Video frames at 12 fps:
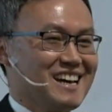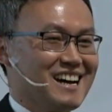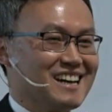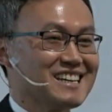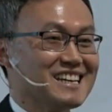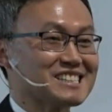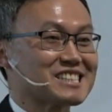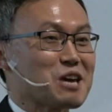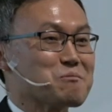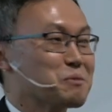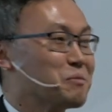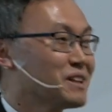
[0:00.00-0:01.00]
uh, his
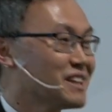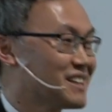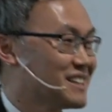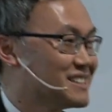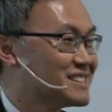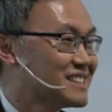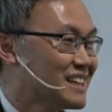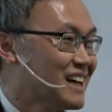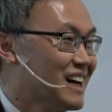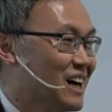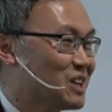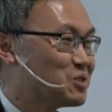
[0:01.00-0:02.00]
capabilities uh,